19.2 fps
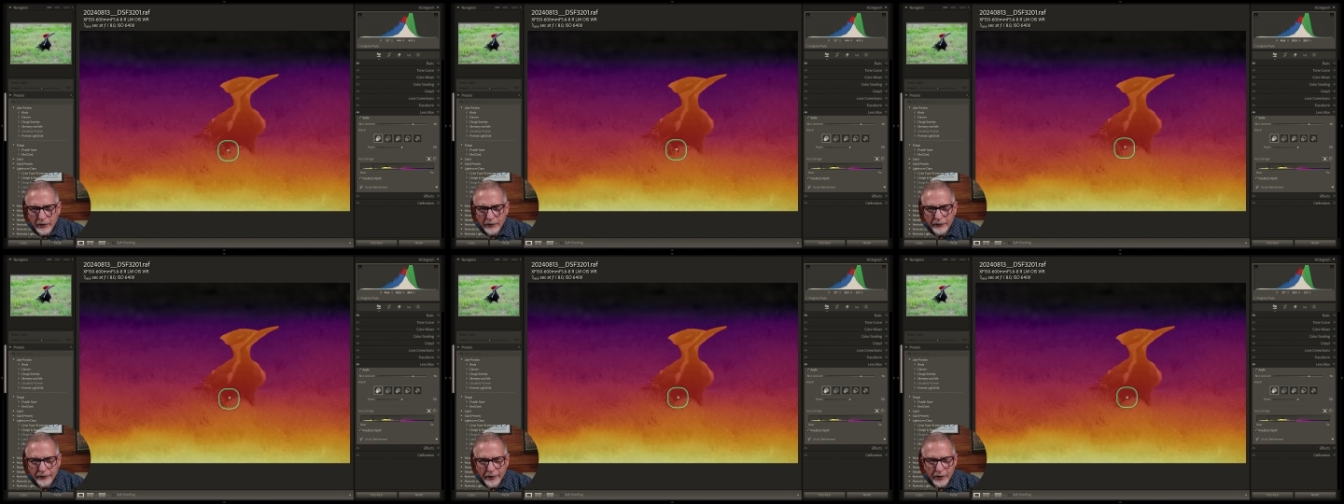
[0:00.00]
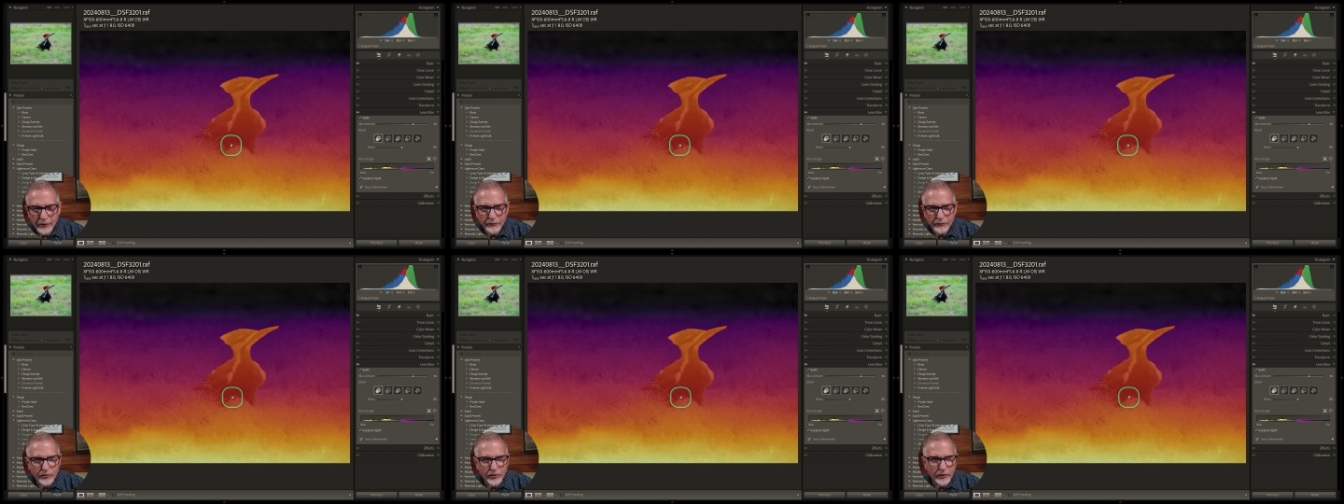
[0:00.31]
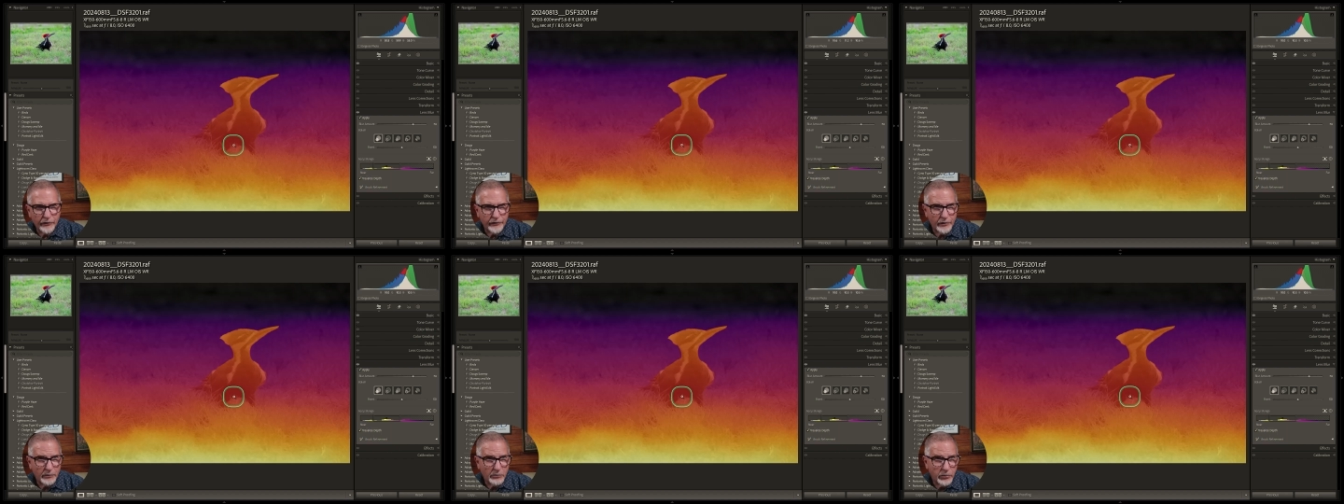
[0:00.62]
Instead of
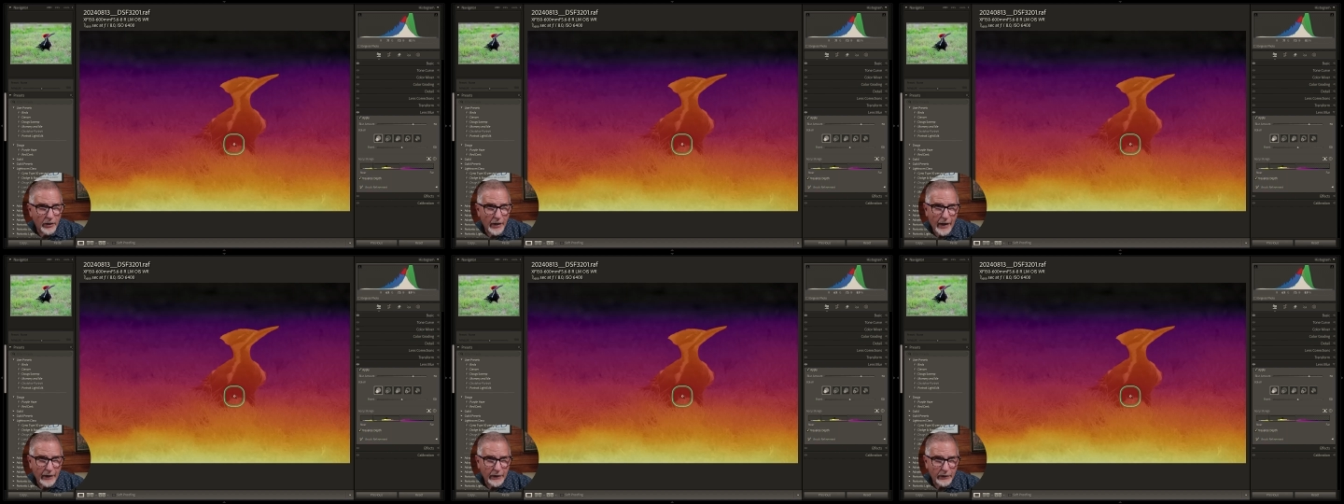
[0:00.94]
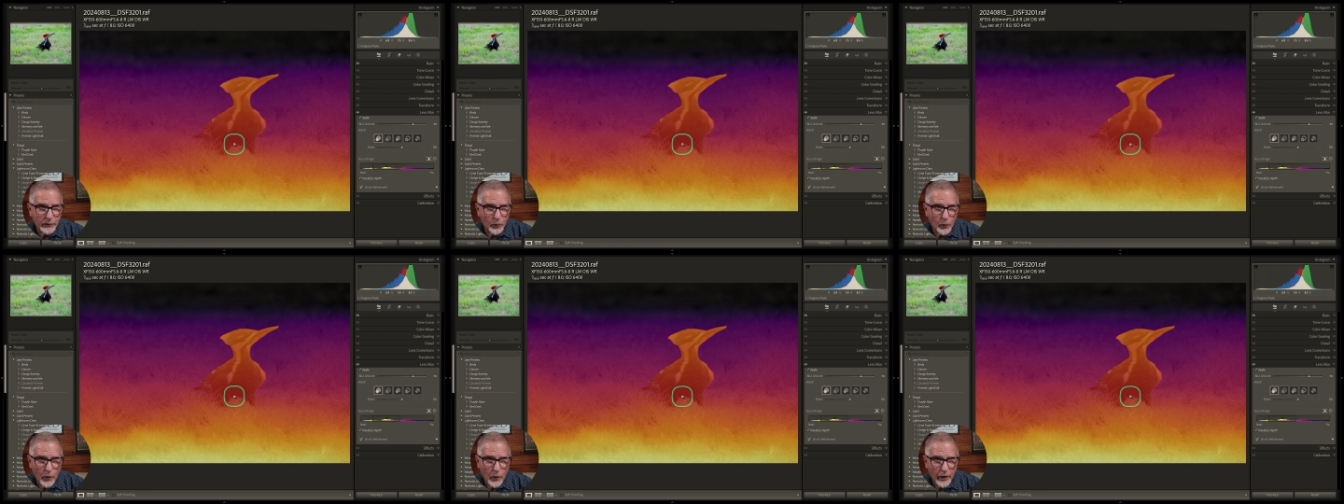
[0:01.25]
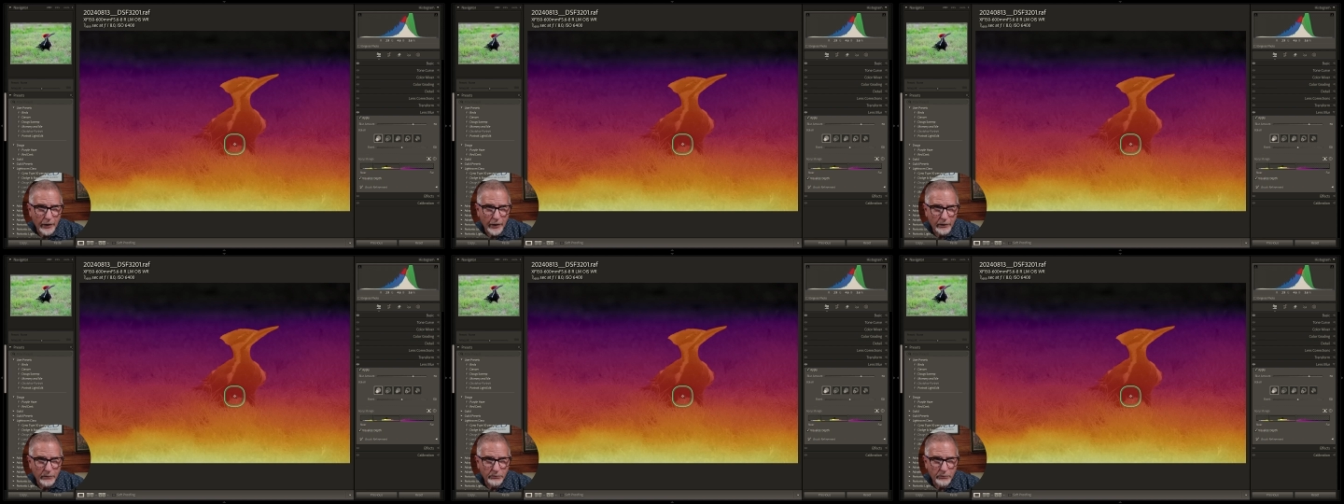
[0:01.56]
just a black and
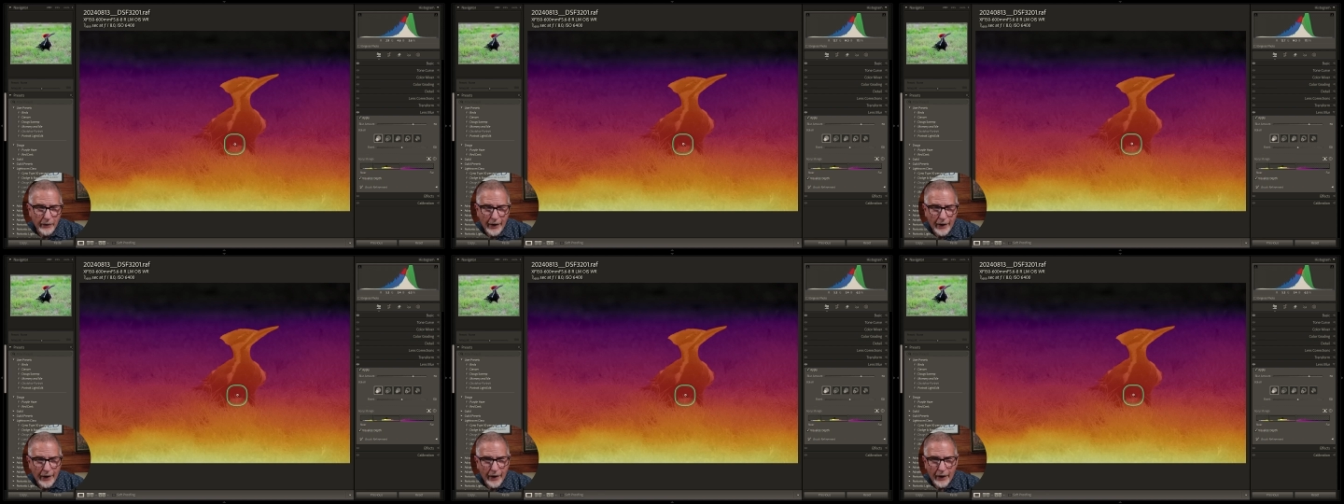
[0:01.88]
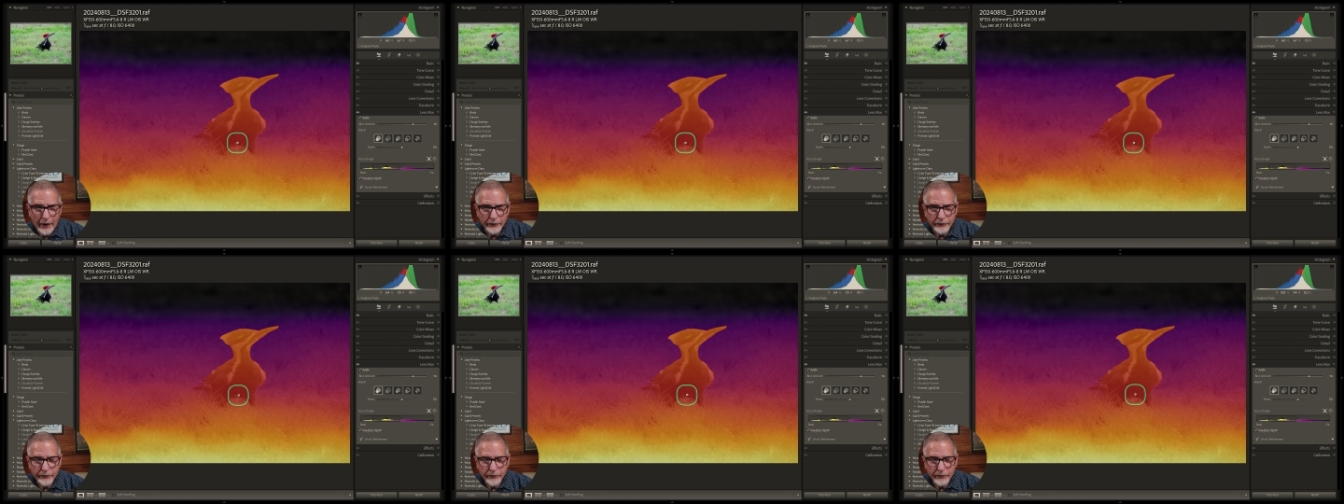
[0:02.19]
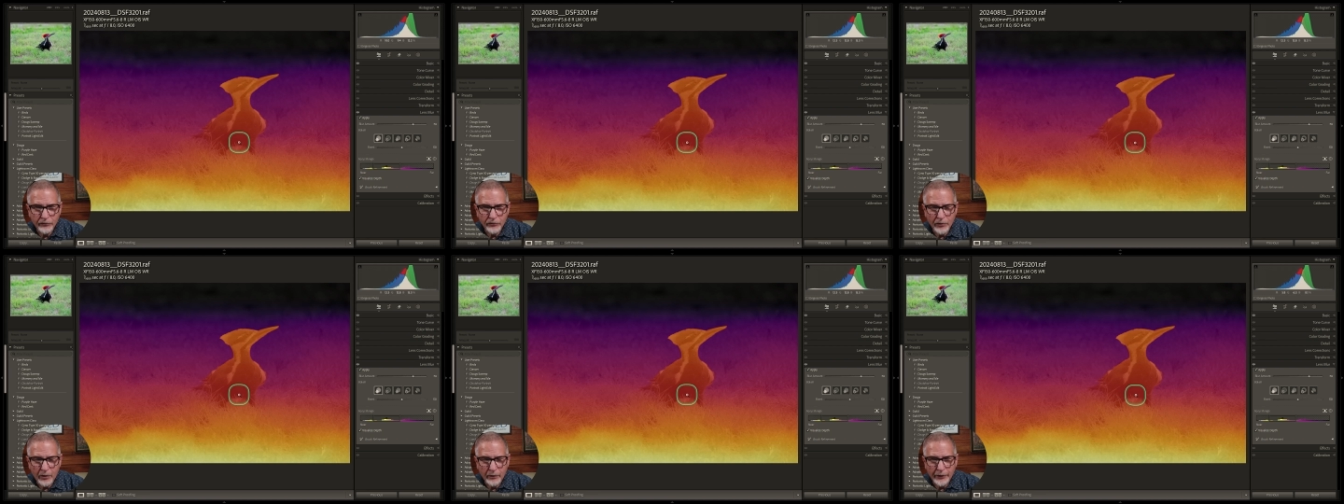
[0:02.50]
white
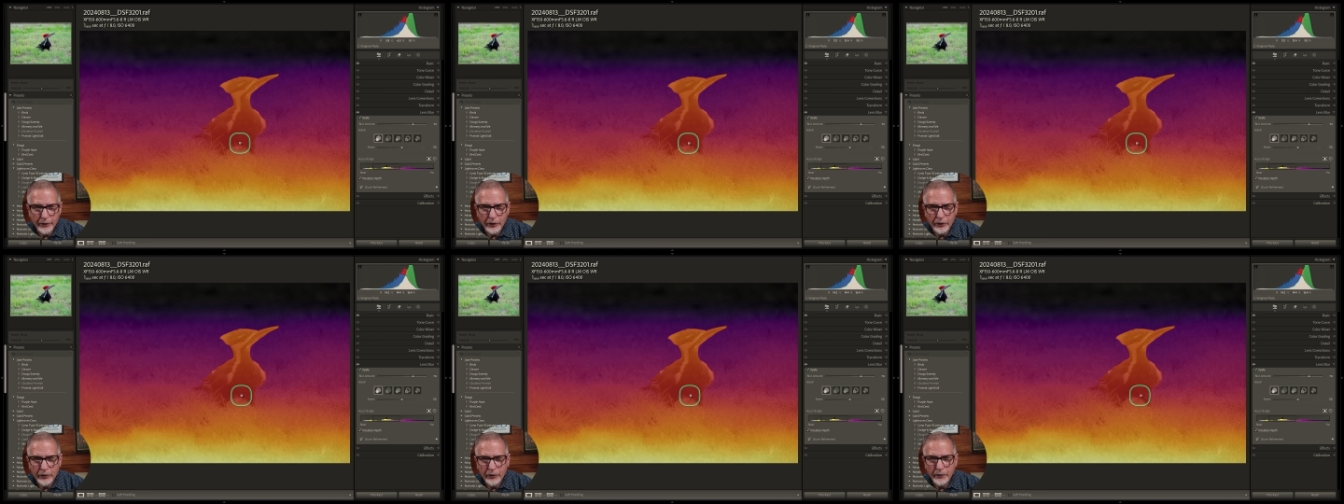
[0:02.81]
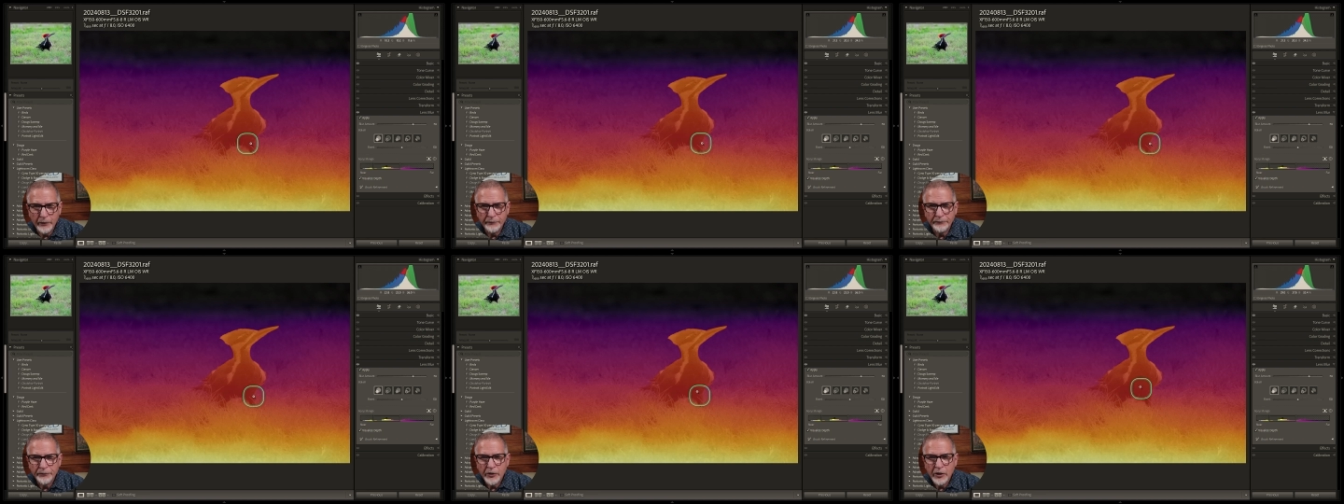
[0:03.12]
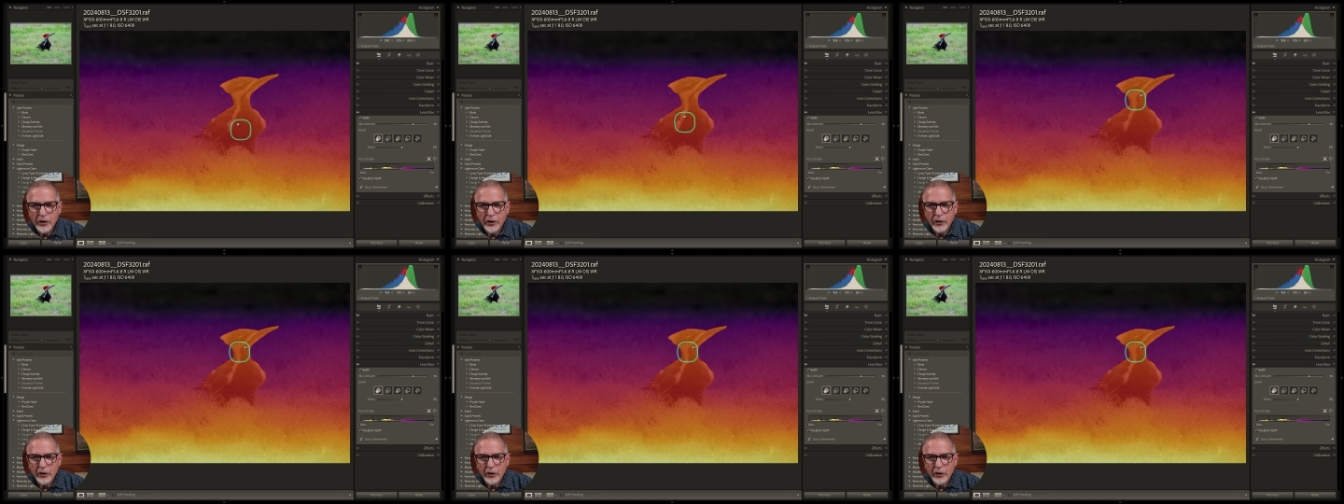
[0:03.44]
mask showing you,